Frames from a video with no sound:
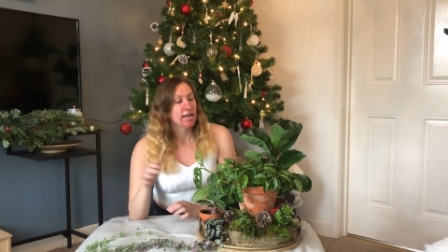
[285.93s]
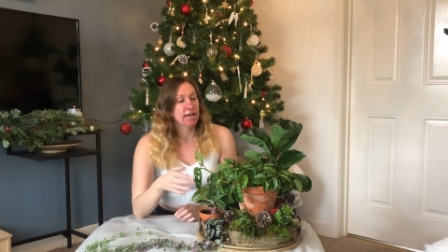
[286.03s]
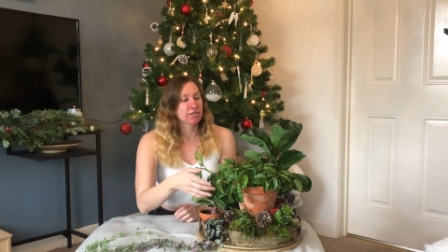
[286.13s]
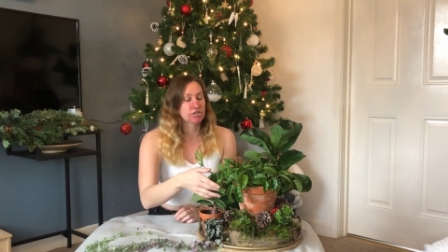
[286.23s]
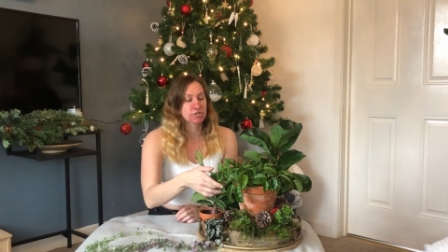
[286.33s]

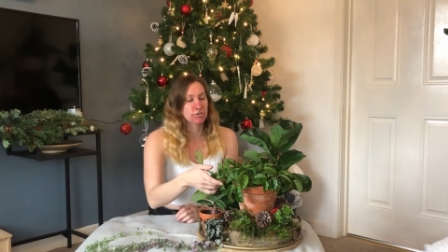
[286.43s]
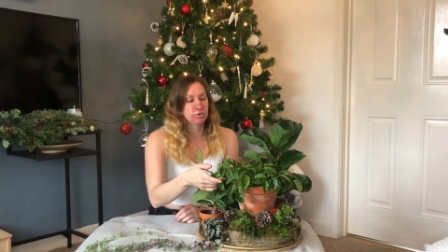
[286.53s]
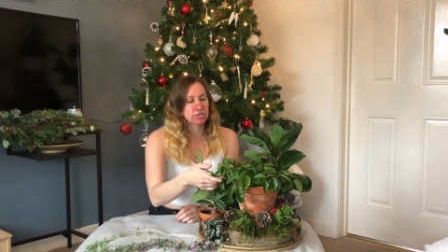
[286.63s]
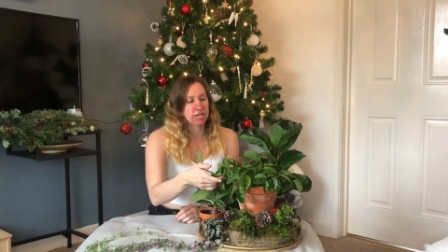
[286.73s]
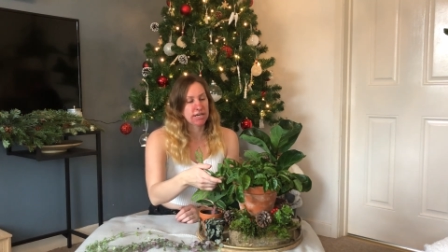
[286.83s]
It's just
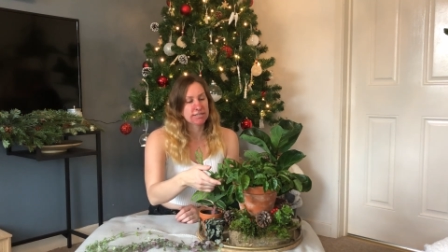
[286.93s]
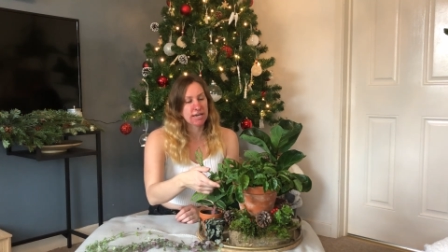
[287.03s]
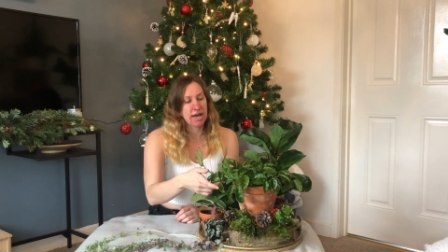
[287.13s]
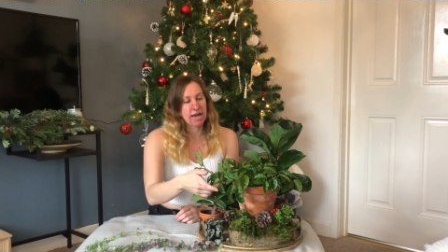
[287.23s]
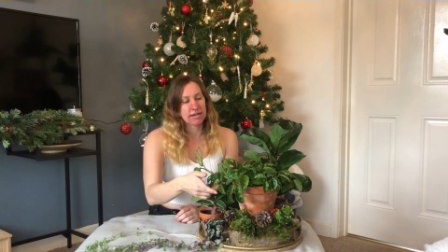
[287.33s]
gorgeous,
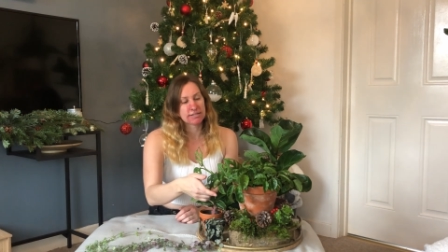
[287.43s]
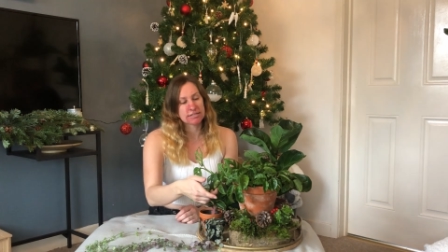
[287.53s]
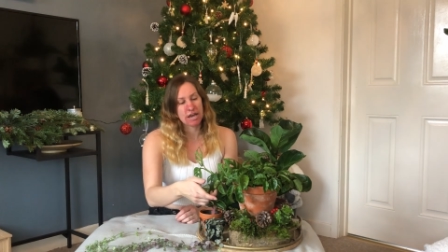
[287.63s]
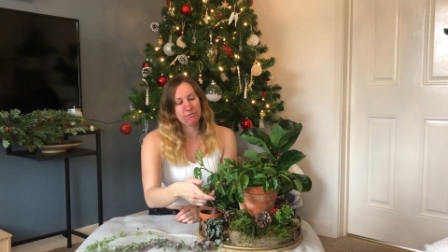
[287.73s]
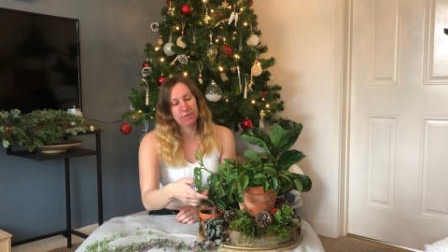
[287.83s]

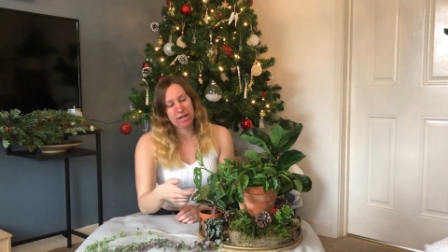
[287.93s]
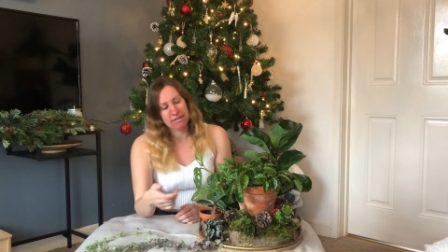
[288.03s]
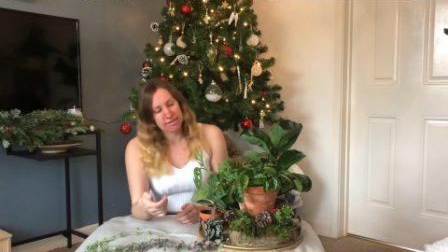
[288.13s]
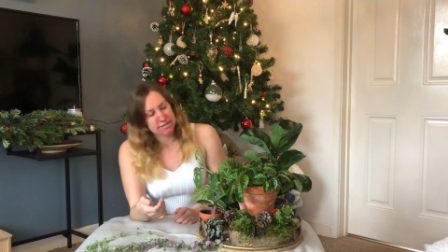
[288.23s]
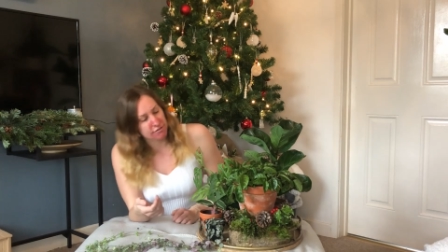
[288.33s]
and I've put it
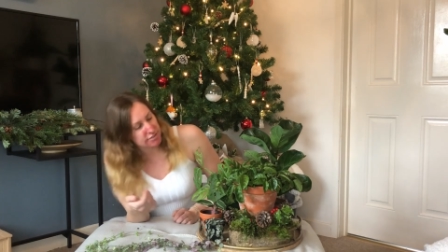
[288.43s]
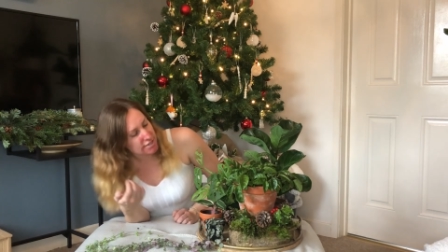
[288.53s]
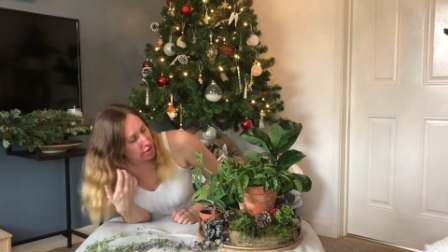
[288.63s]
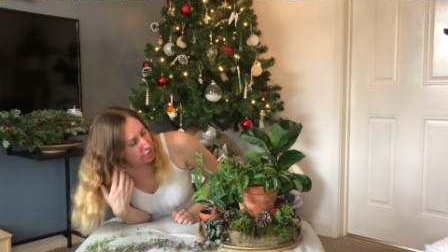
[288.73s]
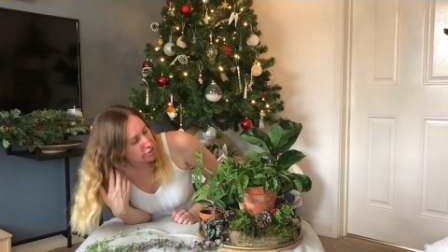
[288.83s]
in this lovely
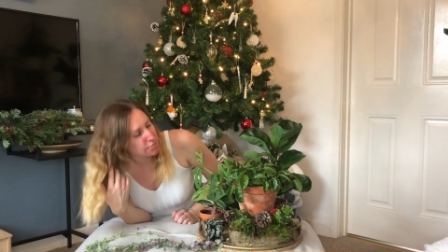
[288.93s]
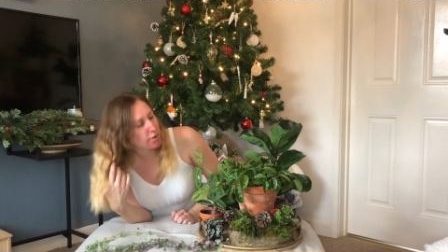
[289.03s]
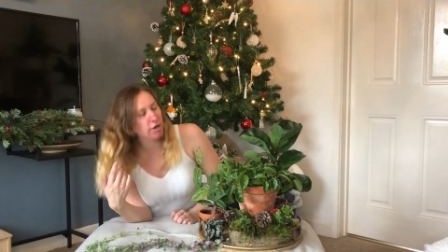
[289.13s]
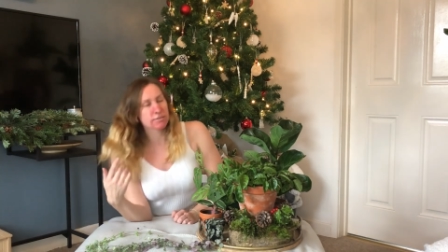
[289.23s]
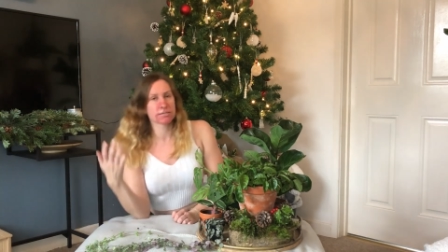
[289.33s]
terracotta
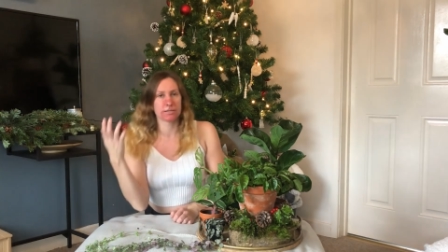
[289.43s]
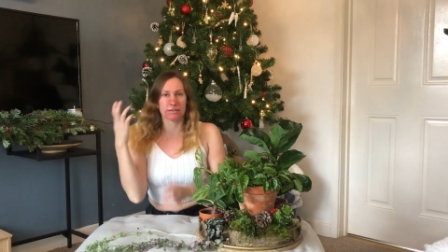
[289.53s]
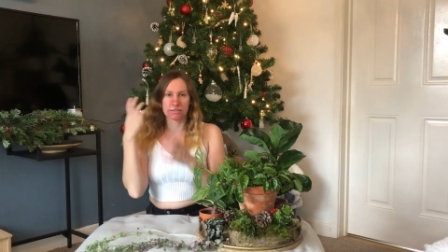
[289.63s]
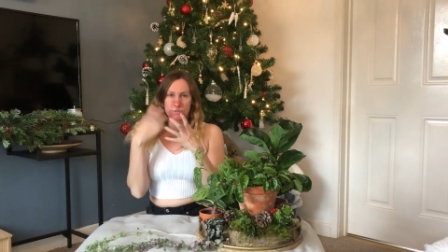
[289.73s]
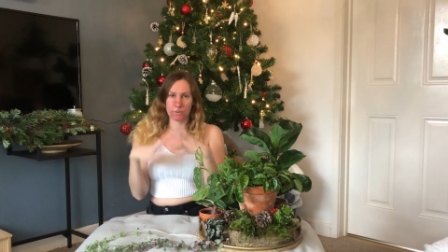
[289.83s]
pot so
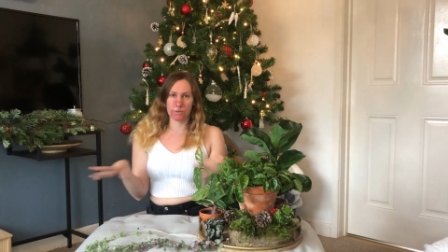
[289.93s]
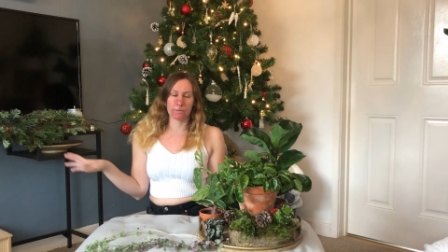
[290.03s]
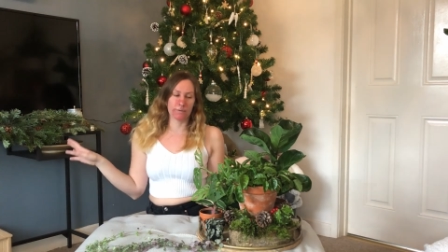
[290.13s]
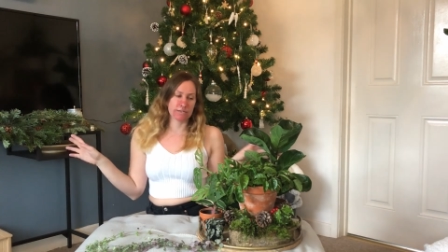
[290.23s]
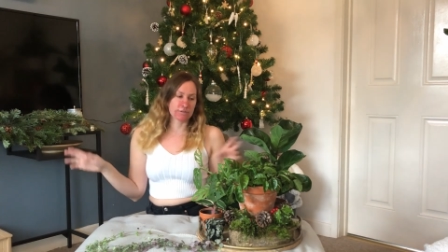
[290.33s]
that the soil
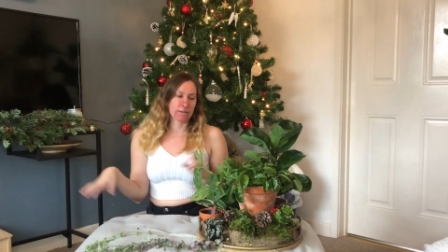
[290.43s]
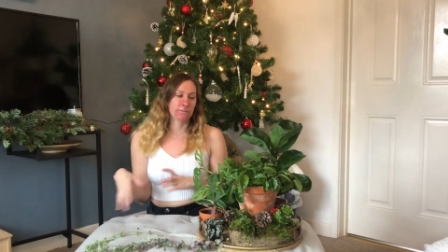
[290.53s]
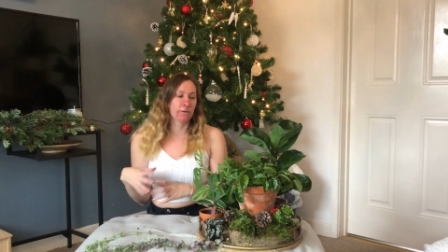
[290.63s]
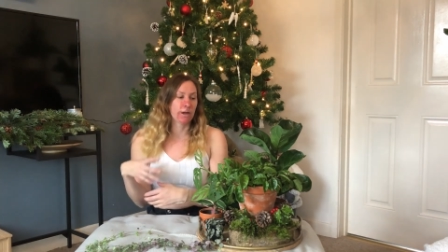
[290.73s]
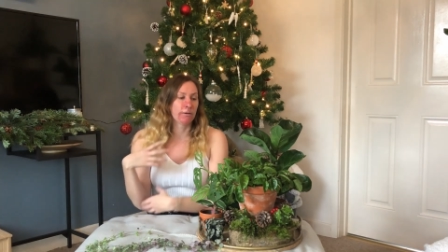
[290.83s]
can really drain
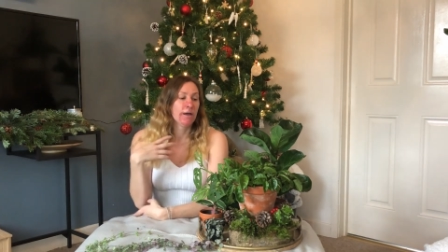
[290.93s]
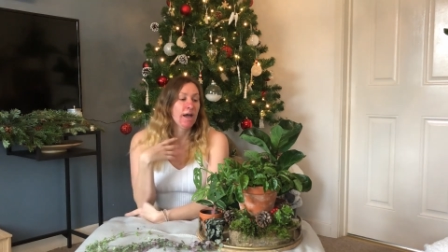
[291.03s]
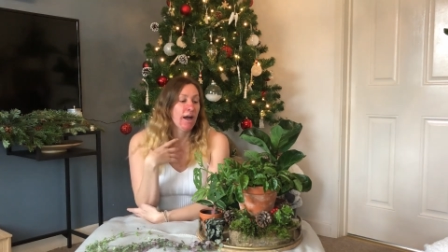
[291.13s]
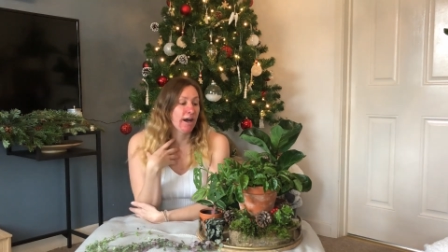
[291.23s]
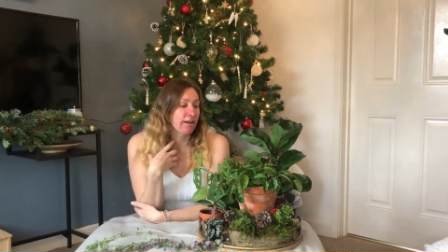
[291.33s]
through,
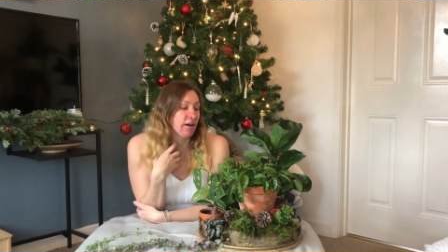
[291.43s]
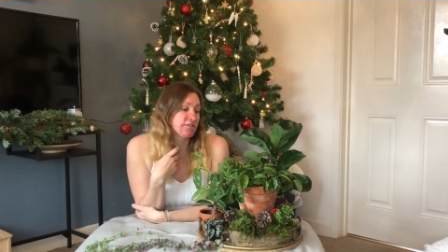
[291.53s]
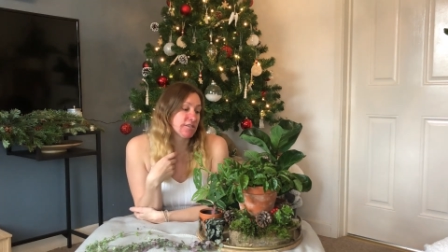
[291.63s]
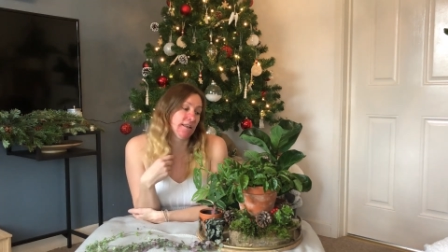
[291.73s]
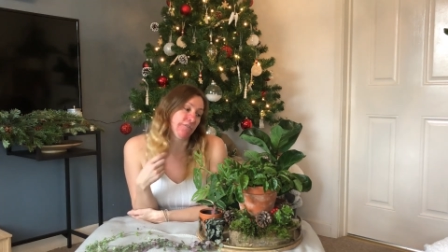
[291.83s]
and I
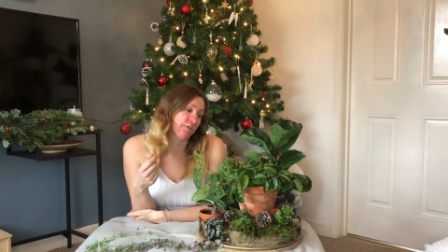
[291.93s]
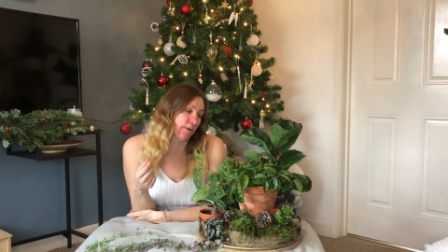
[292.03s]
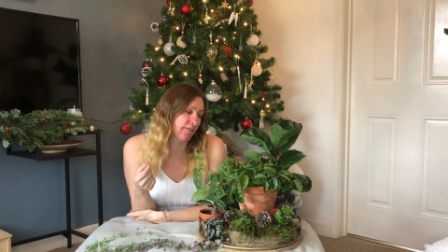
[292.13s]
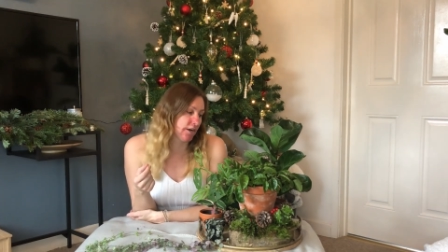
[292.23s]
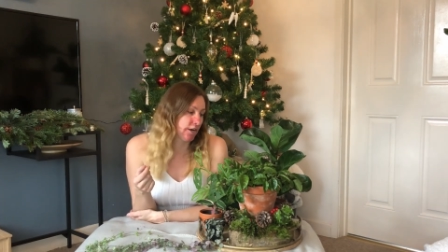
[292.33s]
just love the
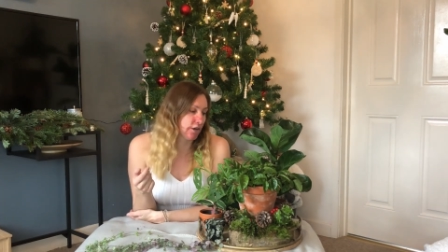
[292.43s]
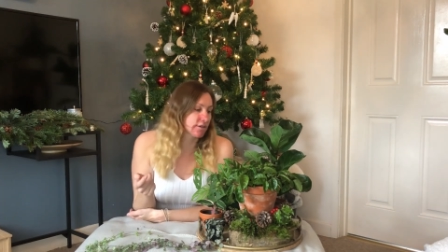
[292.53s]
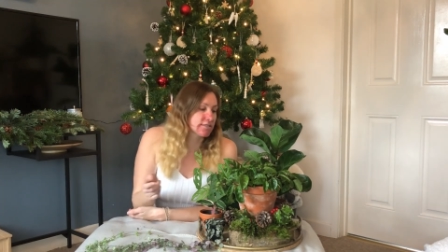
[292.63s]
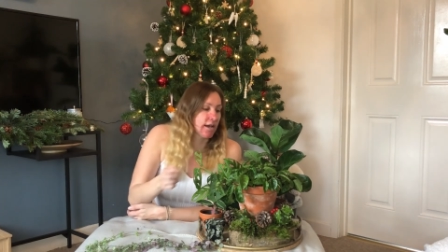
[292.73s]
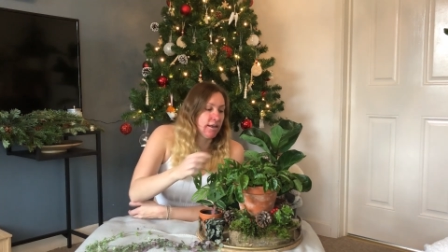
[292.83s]
way that it
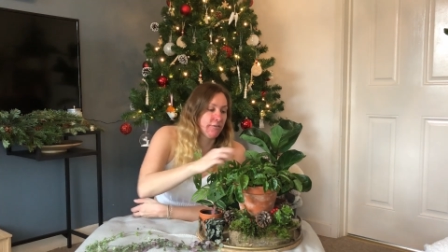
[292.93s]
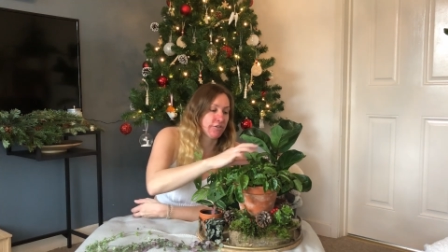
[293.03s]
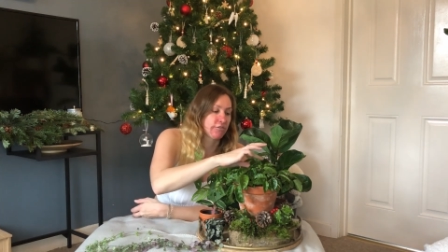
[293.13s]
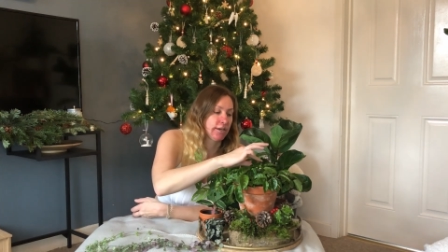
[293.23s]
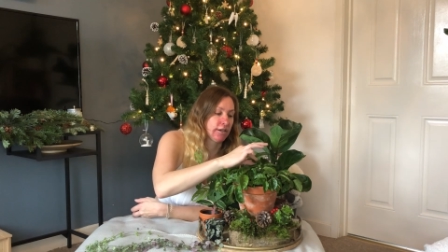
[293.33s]
looks. I love
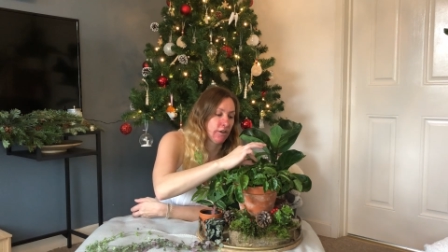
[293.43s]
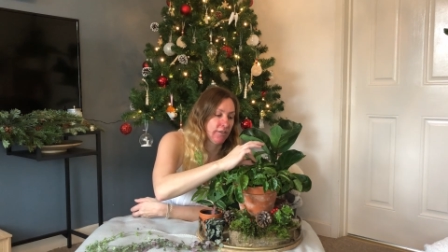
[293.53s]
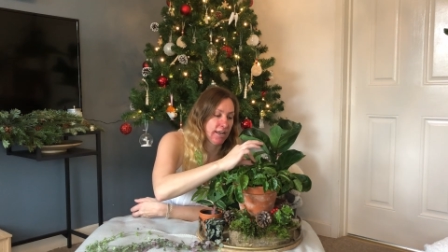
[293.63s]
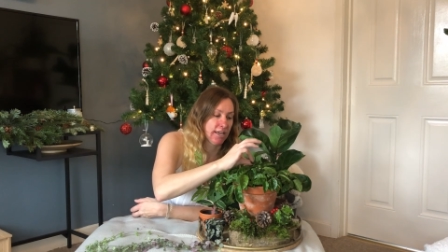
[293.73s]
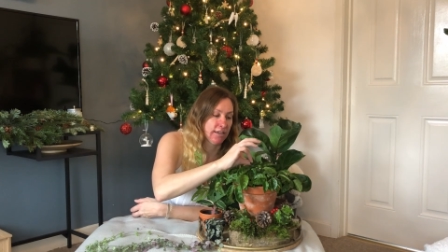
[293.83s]
the crinkle on
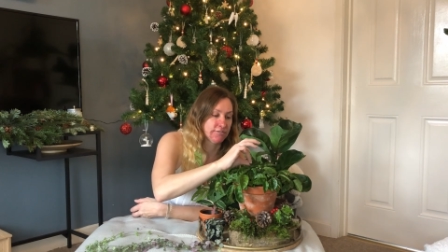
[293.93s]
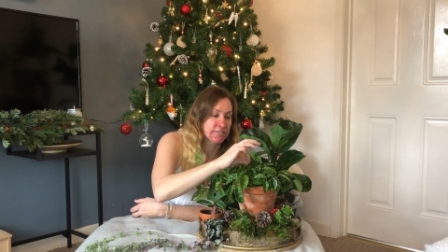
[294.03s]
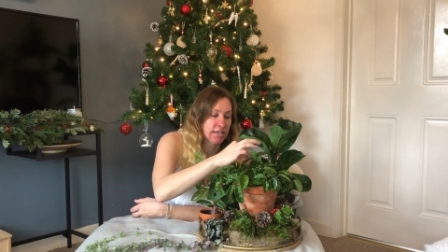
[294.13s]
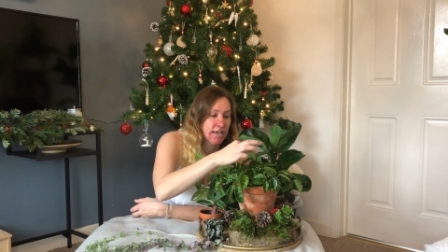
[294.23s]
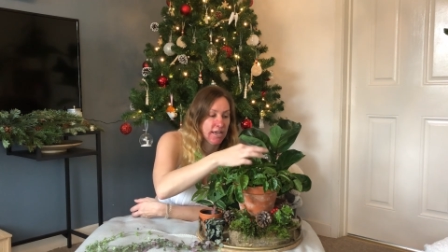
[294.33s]
the leaves.